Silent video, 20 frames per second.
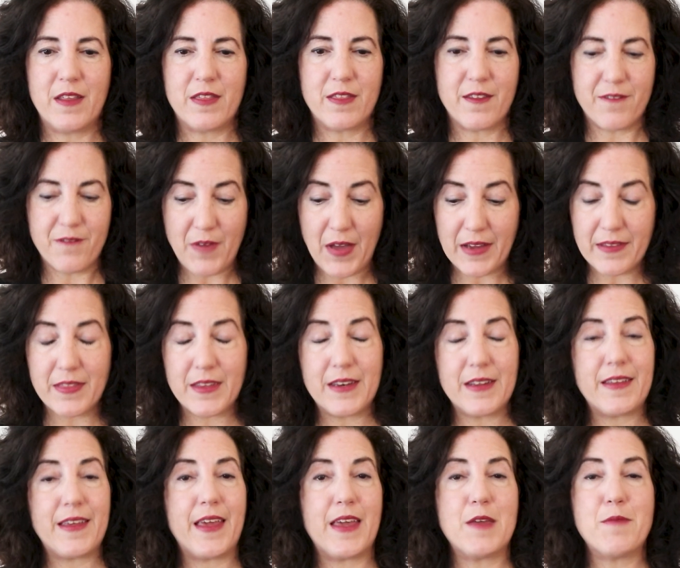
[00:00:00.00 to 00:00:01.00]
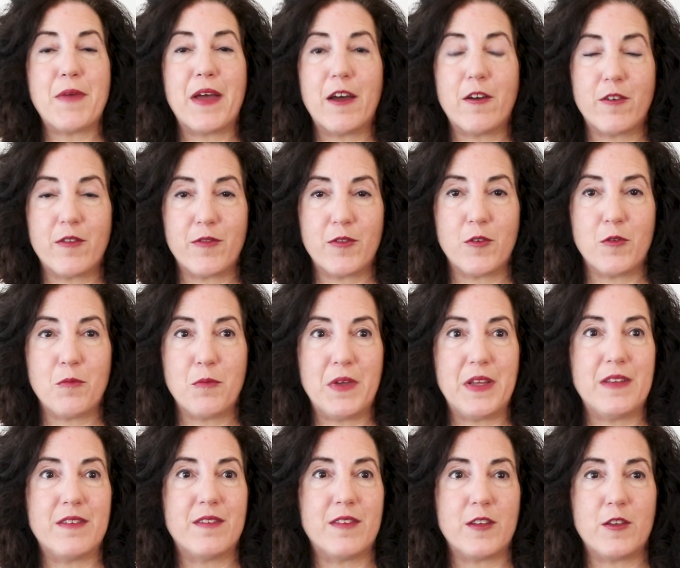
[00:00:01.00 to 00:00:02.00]
The fact that it came out of you
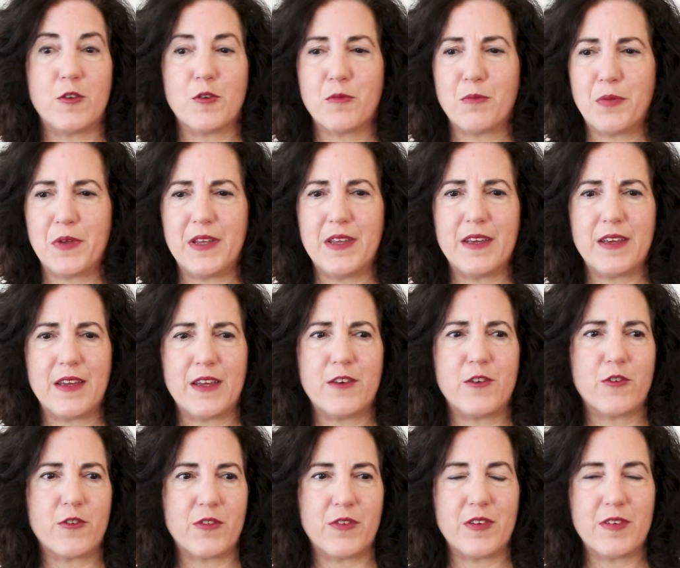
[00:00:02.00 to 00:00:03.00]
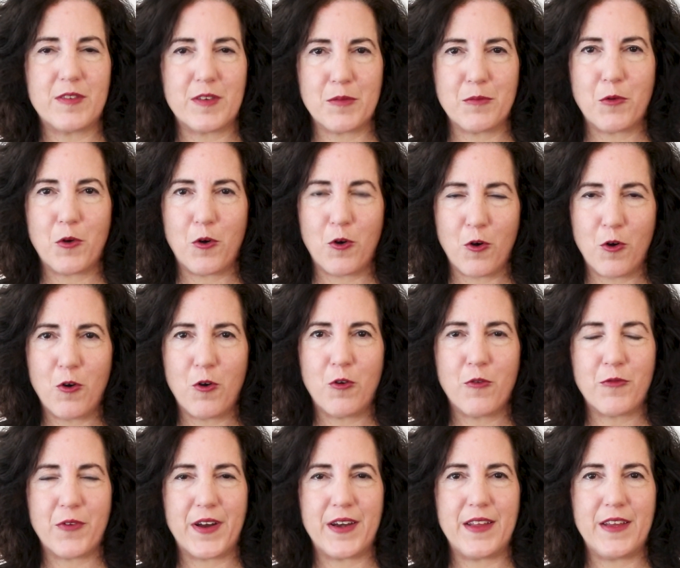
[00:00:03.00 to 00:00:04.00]
means that your being and your system
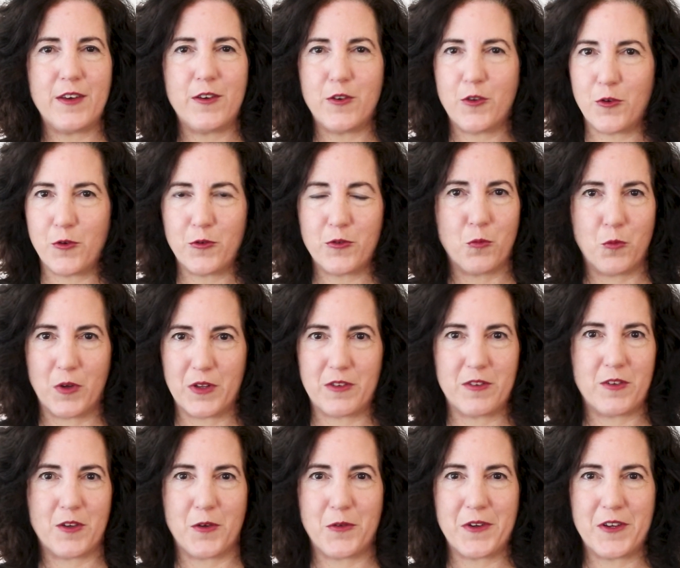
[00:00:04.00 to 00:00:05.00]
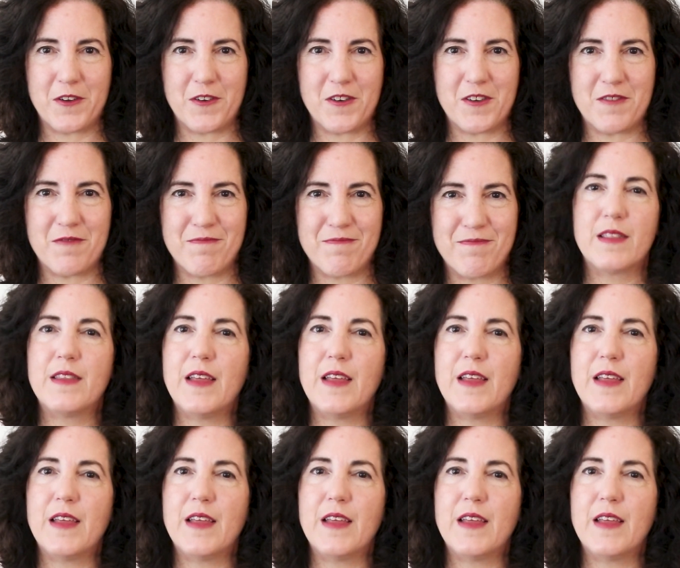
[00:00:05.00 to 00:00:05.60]
already knows what's going on.